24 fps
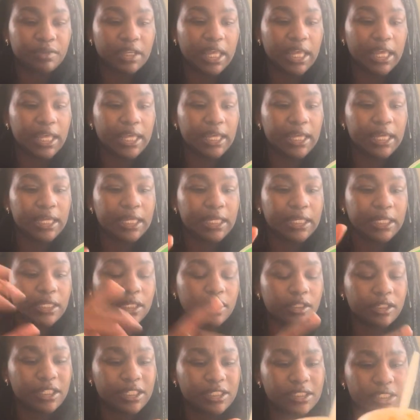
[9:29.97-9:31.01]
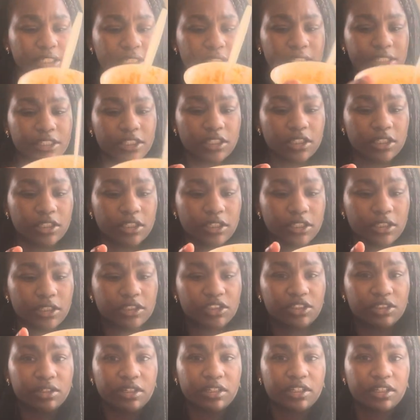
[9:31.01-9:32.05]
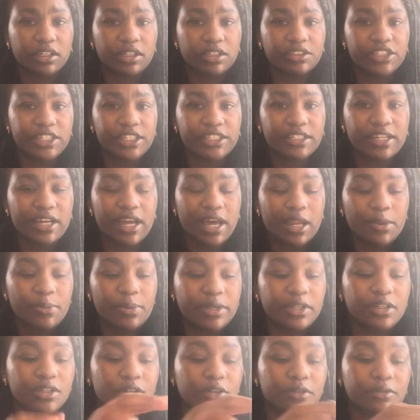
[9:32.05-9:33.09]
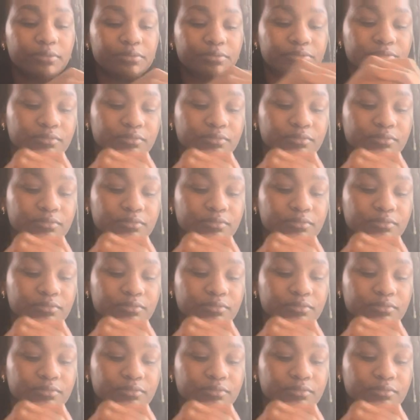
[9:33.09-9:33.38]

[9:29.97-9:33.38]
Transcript: and this is the cheesy jalapeno.